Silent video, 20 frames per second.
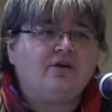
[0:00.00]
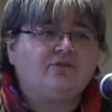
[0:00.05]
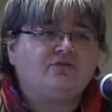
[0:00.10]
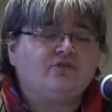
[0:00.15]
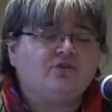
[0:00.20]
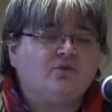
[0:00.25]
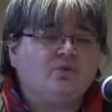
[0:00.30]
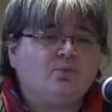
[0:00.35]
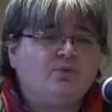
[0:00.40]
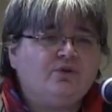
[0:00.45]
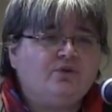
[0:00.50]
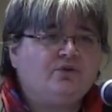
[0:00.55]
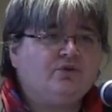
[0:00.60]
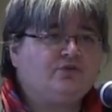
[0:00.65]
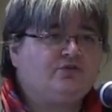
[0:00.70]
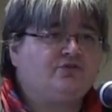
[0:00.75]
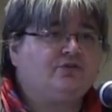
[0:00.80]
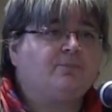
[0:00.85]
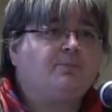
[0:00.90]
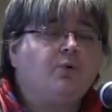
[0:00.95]
It's a
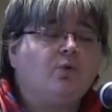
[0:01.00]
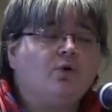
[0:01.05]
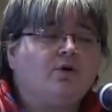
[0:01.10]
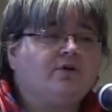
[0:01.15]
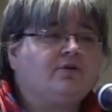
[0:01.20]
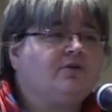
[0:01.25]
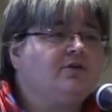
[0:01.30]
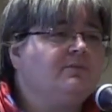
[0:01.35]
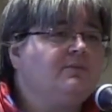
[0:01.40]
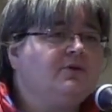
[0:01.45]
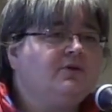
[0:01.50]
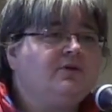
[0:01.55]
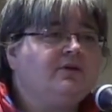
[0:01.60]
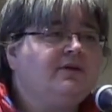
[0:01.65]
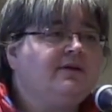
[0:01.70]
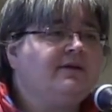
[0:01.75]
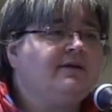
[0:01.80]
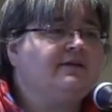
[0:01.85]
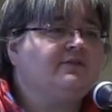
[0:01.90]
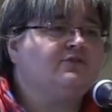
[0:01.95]
real support
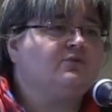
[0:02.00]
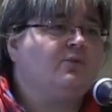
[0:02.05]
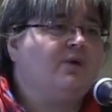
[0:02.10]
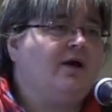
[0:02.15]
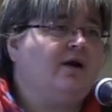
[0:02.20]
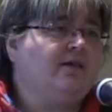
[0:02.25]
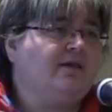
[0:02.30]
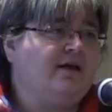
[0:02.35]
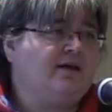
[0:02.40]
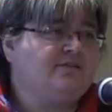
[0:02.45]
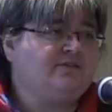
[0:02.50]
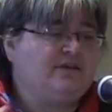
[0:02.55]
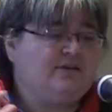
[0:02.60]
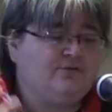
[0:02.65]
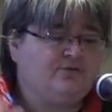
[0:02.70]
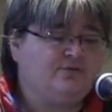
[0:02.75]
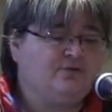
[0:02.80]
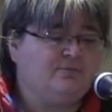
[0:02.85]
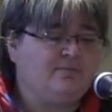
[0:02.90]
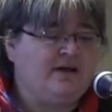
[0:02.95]
community as well as
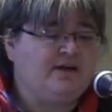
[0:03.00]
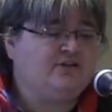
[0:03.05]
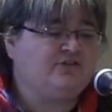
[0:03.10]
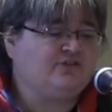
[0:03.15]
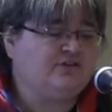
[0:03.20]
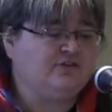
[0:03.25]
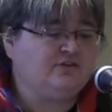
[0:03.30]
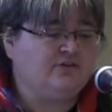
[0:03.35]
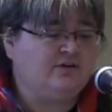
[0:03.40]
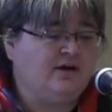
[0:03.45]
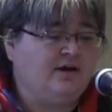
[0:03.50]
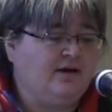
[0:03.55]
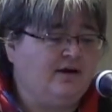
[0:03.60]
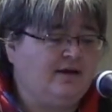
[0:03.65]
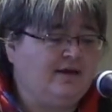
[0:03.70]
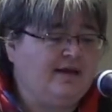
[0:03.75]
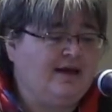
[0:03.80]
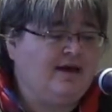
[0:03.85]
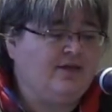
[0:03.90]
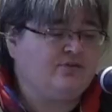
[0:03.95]
information
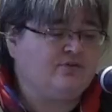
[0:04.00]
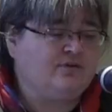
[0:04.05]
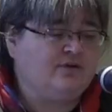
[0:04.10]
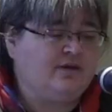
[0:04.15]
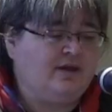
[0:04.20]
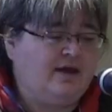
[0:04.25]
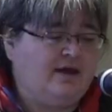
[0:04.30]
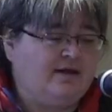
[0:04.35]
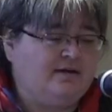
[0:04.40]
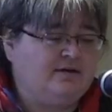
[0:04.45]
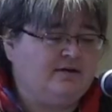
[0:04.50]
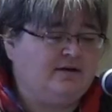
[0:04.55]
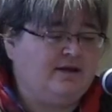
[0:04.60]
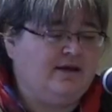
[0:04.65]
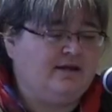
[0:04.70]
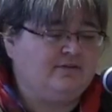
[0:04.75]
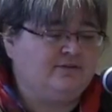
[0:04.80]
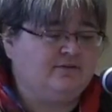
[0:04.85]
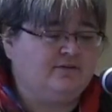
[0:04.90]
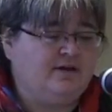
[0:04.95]
gathering
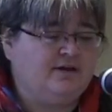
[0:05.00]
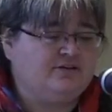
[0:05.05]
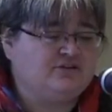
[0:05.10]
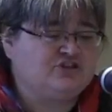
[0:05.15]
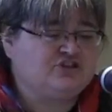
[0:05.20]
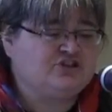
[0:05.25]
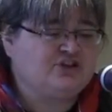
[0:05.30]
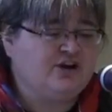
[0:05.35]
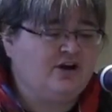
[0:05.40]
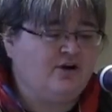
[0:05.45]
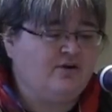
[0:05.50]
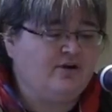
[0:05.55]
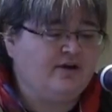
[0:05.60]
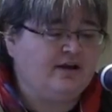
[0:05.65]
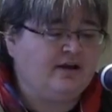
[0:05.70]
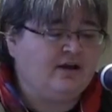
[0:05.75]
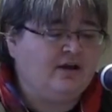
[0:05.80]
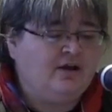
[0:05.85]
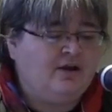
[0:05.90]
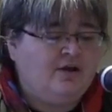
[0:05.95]
and
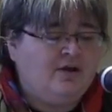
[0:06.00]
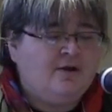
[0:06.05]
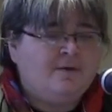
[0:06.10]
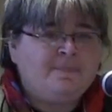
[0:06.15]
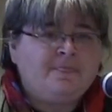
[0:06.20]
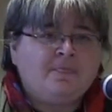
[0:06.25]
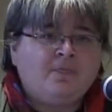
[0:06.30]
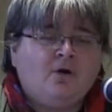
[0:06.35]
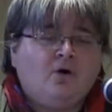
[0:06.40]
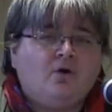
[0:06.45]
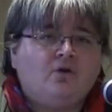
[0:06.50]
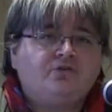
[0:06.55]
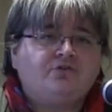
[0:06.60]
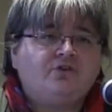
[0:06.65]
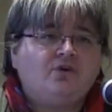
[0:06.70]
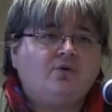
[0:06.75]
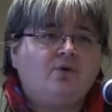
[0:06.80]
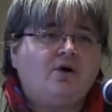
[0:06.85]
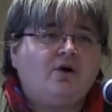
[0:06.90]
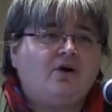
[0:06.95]
sharing.
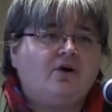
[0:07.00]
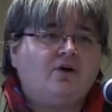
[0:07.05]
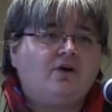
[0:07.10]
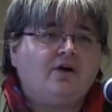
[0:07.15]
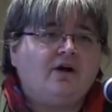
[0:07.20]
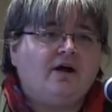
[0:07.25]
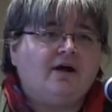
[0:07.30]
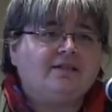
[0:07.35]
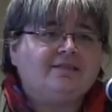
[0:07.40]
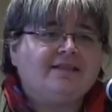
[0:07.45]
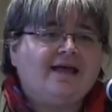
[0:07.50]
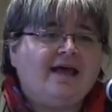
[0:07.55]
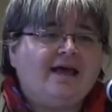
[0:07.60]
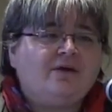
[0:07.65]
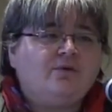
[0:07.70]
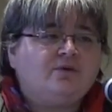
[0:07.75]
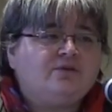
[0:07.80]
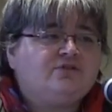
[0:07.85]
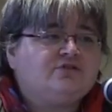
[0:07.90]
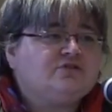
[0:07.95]
Also, our
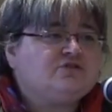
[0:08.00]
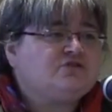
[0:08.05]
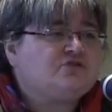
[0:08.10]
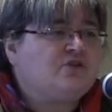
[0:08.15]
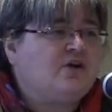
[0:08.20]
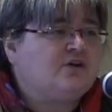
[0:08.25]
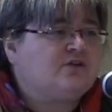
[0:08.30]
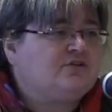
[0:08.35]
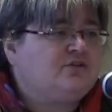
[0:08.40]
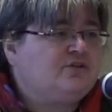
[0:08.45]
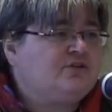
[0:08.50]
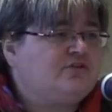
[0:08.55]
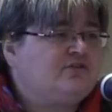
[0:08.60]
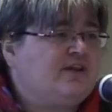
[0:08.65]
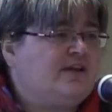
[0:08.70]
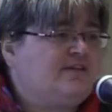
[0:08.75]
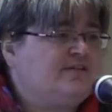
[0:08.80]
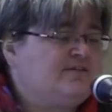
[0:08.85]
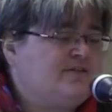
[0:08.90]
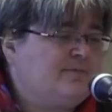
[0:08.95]
language instructors
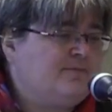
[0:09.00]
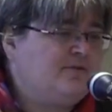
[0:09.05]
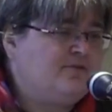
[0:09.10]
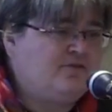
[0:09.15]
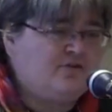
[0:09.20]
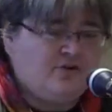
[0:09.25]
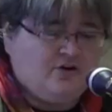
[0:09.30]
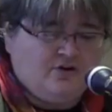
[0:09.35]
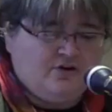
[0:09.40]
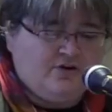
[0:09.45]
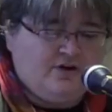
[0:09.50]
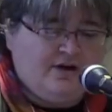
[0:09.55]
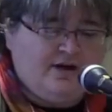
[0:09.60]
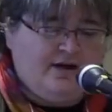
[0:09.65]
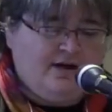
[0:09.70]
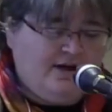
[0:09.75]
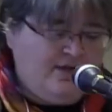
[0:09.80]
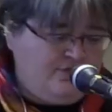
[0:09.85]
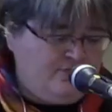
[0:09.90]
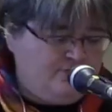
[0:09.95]
and some of our
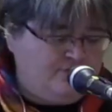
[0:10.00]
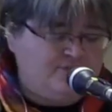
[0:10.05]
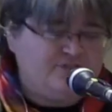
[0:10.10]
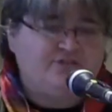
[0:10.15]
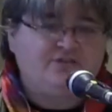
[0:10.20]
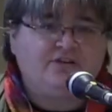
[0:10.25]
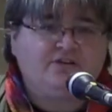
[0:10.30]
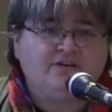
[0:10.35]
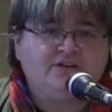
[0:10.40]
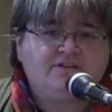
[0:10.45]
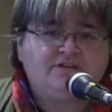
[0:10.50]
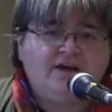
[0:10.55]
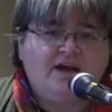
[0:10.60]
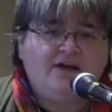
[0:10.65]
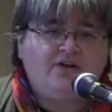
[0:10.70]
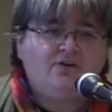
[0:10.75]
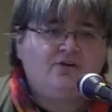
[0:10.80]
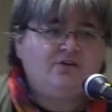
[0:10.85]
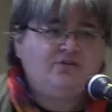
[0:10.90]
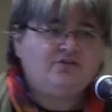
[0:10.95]
other
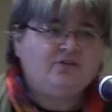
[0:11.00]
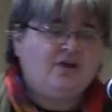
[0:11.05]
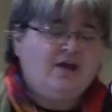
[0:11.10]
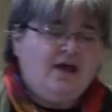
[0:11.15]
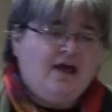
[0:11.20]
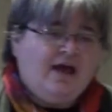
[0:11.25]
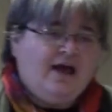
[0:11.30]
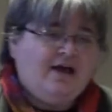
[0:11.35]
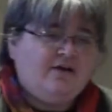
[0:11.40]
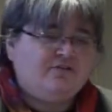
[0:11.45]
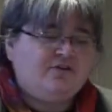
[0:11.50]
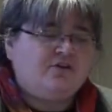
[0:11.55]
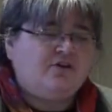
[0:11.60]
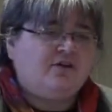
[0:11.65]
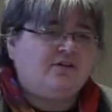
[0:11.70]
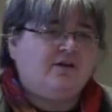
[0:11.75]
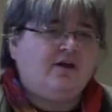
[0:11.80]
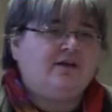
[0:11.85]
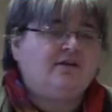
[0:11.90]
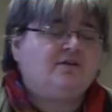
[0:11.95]
facilitators have an
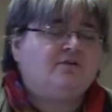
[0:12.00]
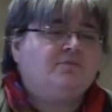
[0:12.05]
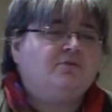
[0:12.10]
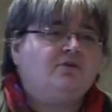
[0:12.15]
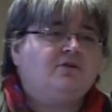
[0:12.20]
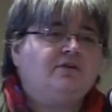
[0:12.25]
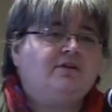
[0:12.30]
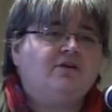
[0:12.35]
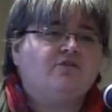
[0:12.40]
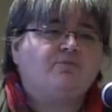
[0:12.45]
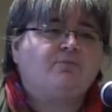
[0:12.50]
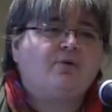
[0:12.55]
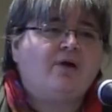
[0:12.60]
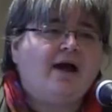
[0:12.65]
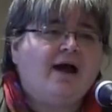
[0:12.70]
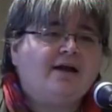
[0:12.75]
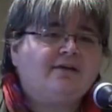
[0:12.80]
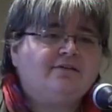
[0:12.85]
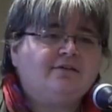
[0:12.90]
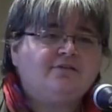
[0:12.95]
online community of
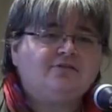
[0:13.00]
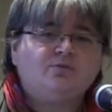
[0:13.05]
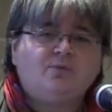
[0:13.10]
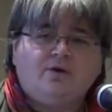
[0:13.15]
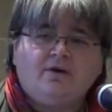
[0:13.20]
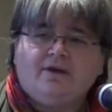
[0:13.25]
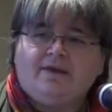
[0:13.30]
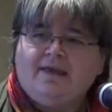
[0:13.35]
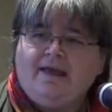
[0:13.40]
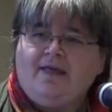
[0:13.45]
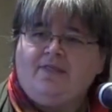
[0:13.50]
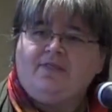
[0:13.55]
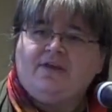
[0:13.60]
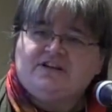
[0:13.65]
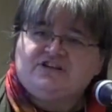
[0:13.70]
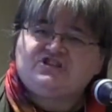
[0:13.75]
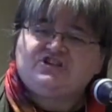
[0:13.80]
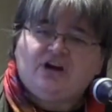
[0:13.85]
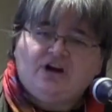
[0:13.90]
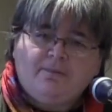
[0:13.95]
practice where, again,
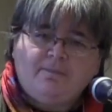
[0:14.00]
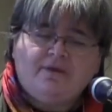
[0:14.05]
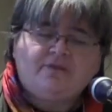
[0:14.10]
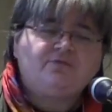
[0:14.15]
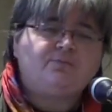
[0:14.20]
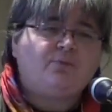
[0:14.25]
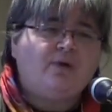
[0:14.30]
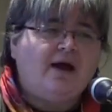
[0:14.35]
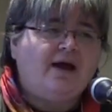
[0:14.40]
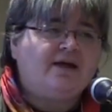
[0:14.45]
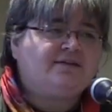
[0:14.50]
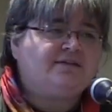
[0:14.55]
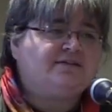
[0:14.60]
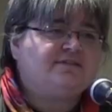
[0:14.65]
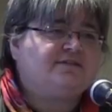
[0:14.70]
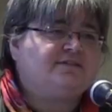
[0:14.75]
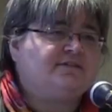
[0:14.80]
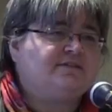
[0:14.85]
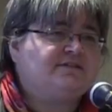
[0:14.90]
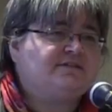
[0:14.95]
they share best
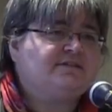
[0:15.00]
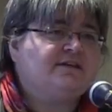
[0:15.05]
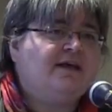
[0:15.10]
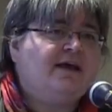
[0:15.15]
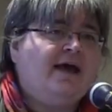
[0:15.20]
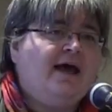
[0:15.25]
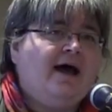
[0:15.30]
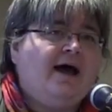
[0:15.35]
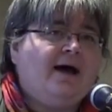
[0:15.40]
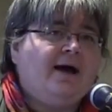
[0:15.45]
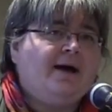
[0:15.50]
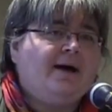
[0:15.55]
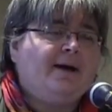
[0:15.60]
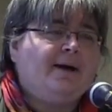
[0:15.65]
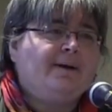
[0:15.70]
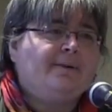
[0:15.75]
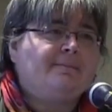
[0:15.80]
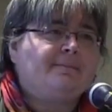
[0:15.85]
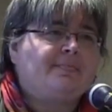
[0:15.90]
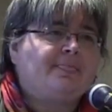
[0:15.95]
practices
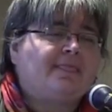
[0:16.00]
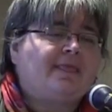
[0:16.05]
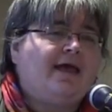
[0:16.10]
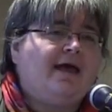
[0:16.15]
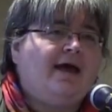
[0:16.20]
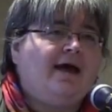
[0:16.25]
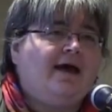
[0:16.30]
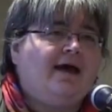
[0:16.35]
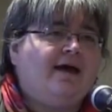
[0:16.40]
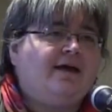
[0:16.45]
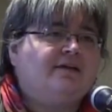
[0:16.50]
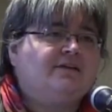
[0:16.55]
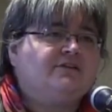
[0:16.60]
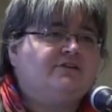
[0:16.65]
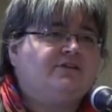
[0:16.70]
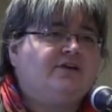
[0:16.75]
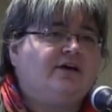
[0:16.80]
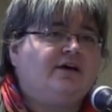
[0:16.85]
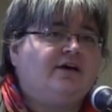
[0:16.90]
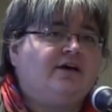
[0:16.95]
and
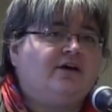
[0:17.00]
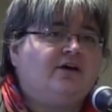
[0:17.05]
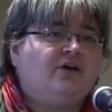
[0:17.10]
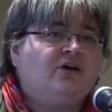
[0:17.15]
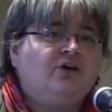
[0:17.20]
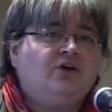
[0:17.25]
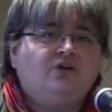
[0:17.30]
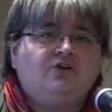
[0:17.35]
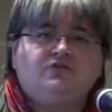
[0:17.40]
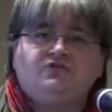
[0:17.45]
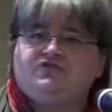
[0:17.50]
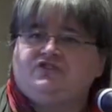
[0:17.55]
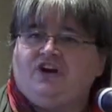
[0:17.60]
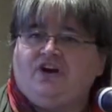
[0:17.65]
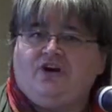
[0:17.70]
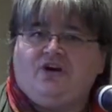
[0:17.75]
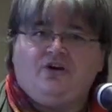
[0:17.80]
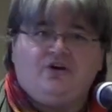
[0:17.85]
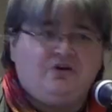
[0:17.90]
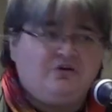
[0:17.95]

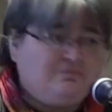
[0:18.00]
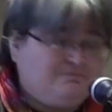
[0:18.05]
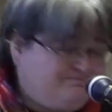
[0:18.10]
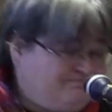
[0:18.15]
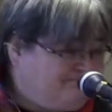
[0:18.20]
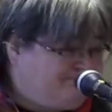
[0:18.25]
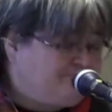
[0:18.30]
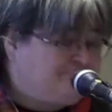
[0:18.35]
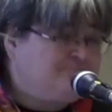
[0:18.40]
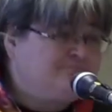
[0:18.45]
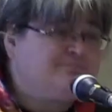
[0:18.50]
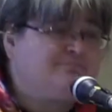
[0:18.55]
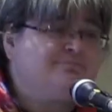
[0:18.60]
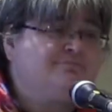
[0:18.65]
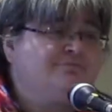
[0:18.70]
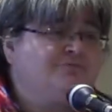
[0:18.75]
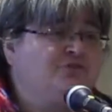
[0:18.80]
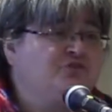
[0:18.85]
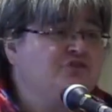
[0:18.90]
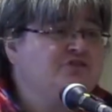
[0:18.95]
share
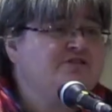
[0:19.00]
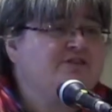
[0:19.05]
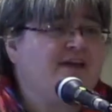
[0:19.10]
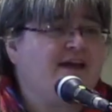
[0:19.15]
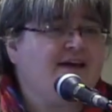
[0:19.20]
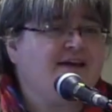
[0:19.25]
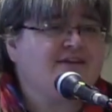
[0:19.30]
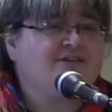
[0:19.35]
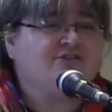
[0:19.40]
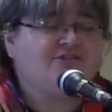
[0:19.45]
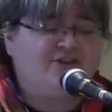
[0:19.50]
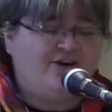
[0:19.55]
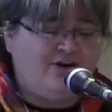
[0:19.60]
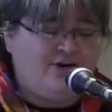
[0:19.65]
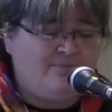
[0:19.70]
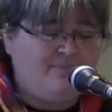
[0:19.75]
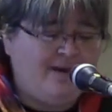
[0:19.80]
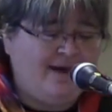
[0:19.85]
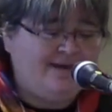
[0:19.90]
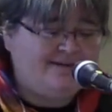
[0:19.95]
good days,
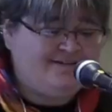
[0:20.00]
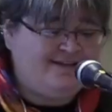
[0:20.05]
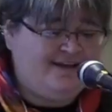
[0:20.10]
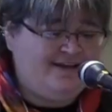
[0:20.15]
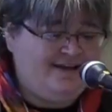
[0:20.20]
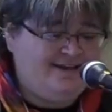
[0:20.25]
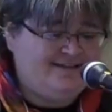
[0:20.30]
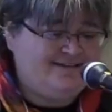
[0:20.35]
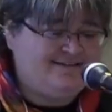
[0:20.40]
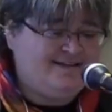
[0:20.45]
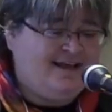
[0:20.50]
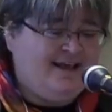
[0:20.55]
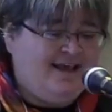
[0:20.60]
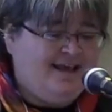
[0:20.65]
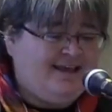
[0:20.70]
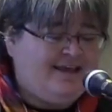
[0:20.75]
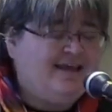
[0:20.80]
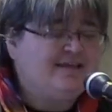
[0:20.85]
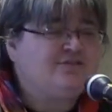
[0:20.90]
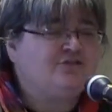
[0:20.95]
share bad days,
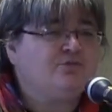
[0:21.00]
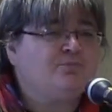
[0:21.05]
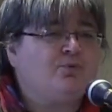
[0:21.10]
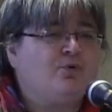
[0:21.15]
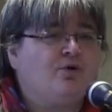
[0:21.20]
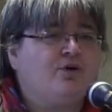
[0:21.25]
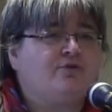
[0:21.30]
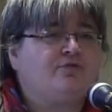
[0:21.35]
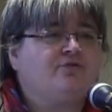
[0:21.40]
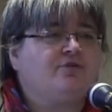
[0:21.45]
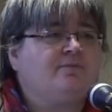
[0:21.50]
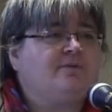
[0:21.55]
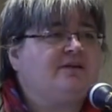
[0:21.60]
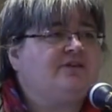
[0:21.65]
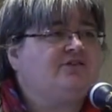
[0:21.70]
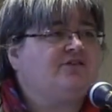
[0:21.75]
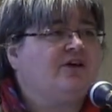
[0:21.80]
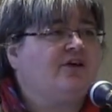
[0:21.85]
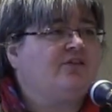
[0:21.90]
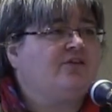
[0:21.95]
get support from
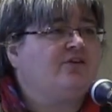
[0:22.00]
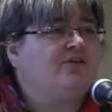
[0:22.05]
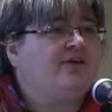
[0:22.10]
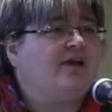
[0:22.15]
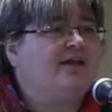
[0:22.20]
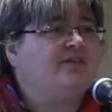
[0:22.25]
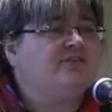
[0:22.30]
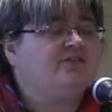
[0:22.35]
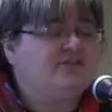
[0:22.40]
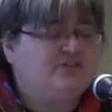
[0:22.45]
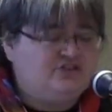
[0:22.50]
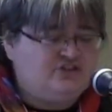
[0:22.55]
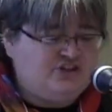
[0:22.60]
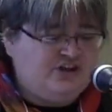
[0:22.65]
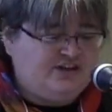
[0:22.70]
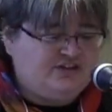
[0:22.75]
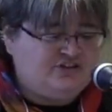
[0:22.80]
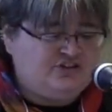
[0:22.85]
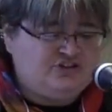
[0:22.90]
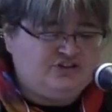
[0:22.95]
each other and
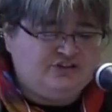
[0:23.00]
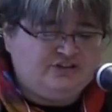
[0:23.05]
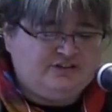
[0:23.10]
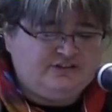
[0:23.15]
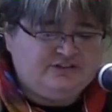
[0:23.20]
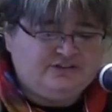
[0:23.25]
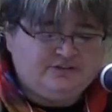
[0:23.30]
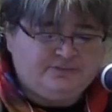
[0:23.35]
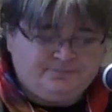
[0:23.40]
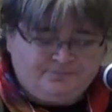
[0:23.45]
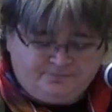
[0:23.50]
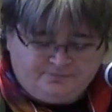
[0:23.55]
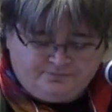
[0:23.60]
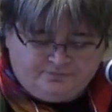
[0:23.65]
suggestions.